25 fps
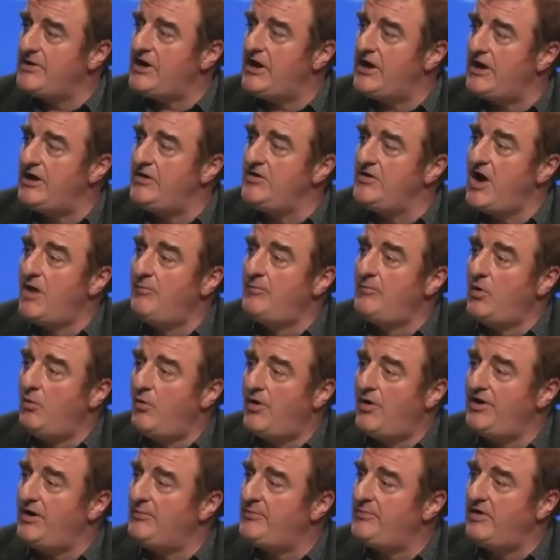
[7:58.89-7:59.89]
at number
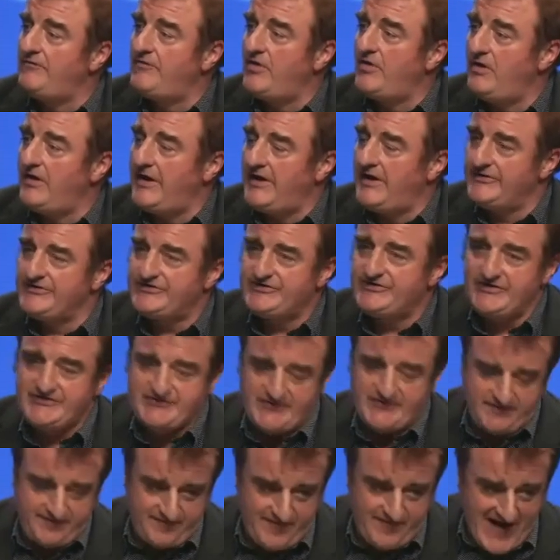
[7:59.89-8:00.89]
1 above all else is
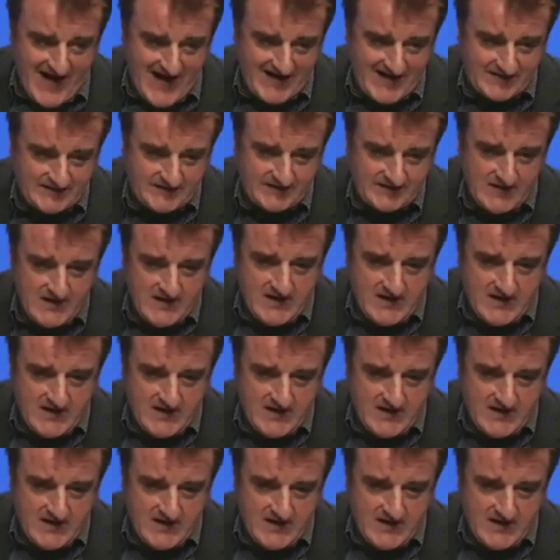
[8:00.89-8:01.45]
the fact